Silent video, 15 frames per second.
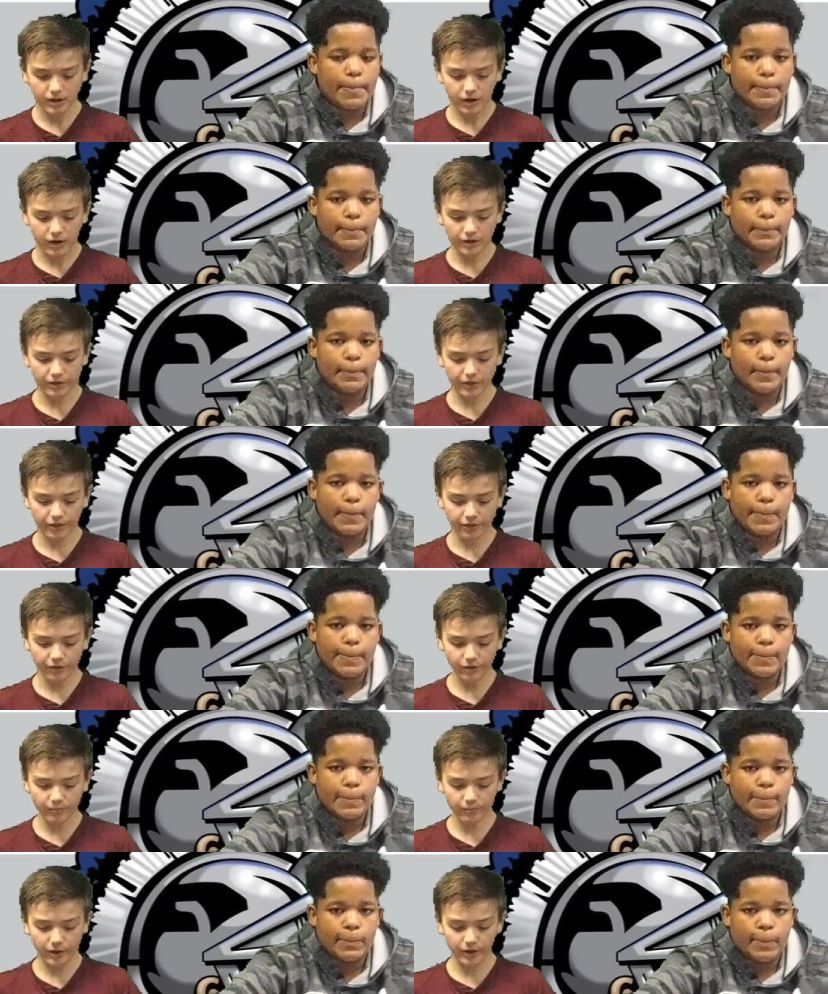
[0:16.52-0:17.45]
Speaker 1: On the
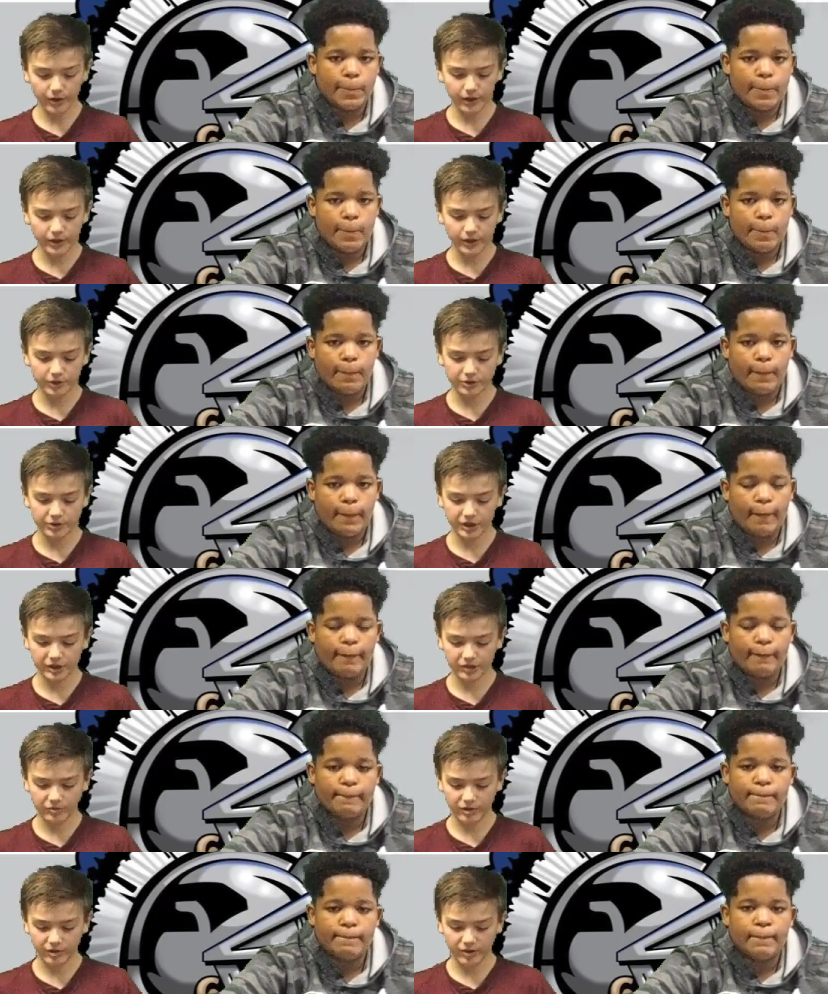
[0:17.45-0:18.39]
third Monday in
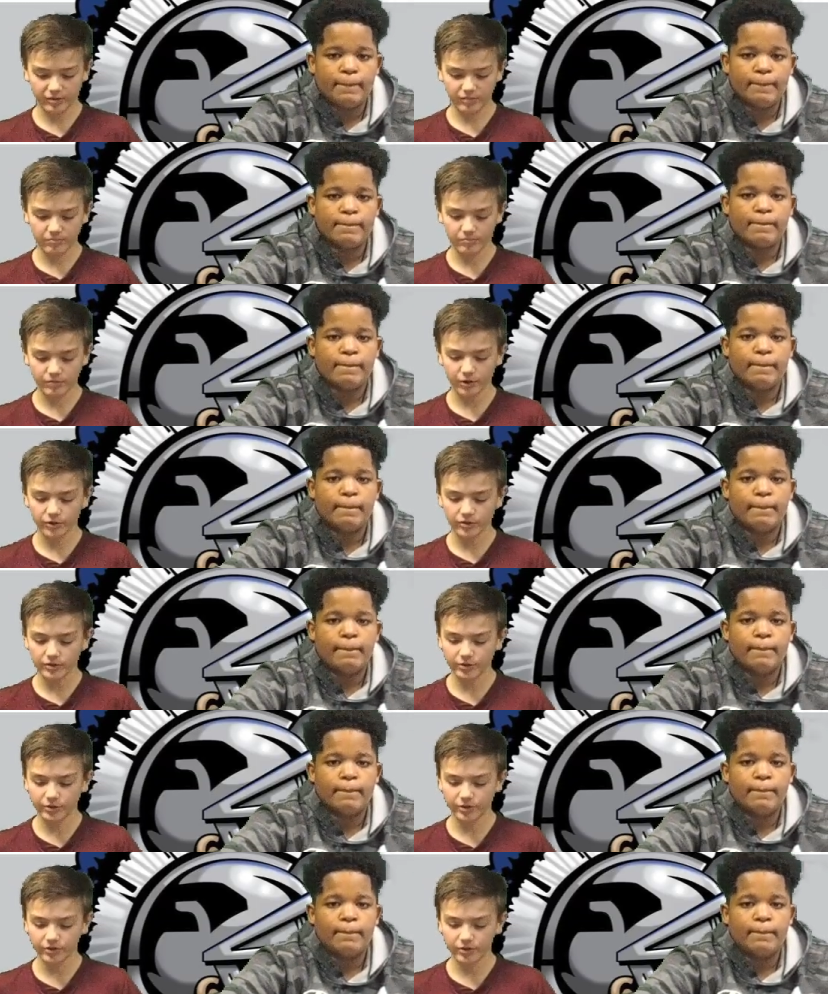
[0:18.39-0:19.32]
January, Martin
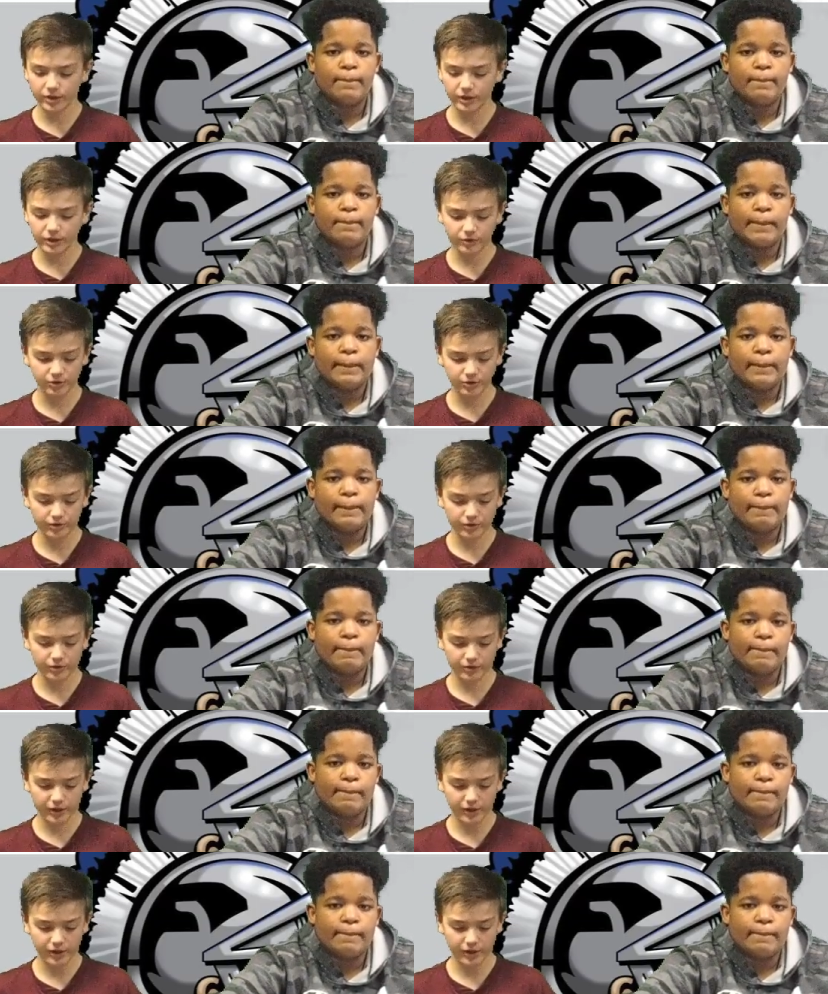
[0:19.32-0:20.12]
Luther King Jr.